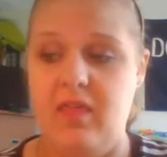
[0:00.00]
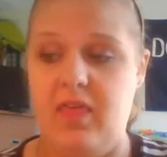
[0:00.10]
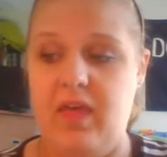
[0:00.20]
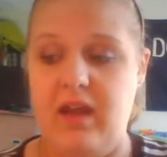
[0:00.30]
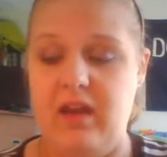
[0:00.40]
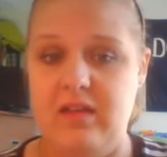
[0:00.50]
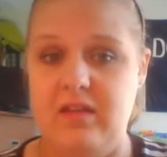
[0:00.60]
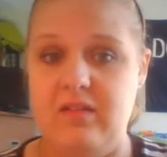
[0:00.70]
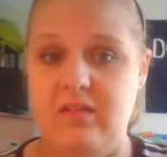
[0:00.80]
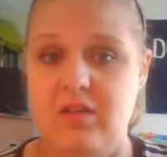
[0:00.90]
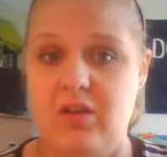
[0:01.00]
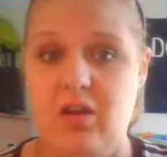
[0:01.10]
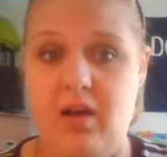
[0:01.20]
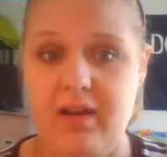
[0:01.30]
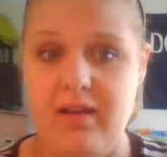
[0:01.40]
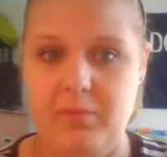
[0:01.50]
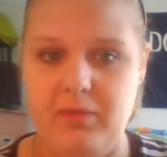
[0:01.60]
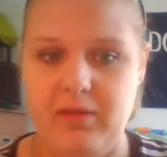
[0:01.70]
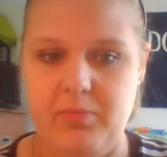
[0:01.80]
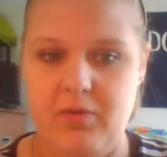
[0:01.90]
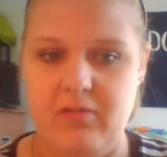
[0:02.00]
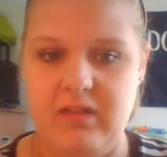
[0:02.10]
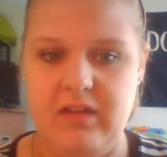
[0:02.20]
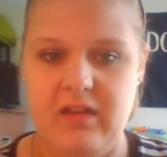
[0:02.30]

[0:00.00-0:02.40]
that is not a complete protein,